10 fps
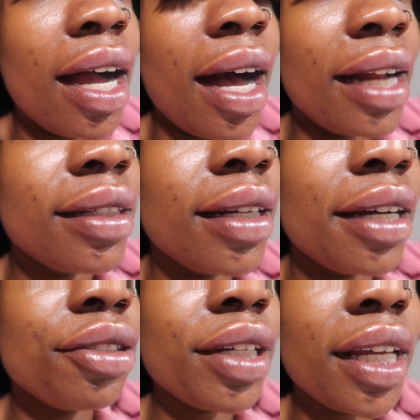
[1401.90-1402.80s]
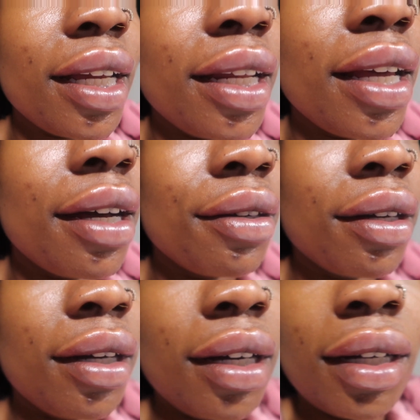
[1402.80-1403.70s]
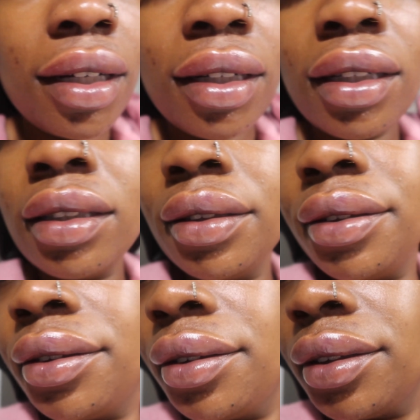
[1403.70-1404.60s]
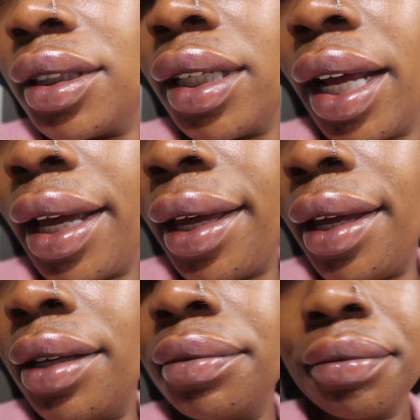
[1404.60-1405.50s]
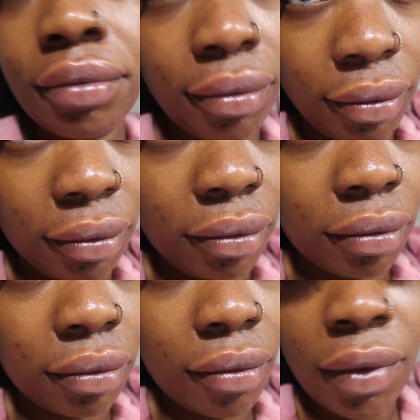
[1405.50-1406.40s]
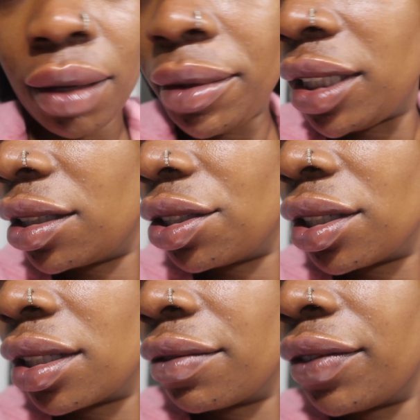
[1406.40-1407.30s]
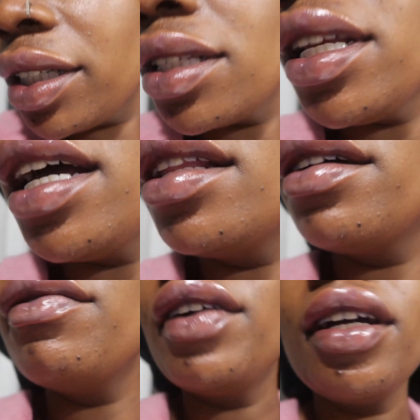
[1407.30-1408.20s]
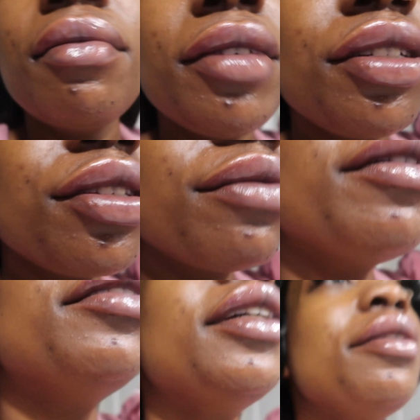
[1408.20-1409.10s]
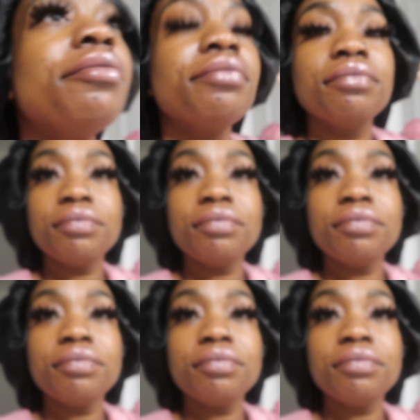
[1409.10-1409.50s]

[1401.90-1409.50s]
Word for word: I did not drink any alcohol today. But this is just the first day. They're very much swollen.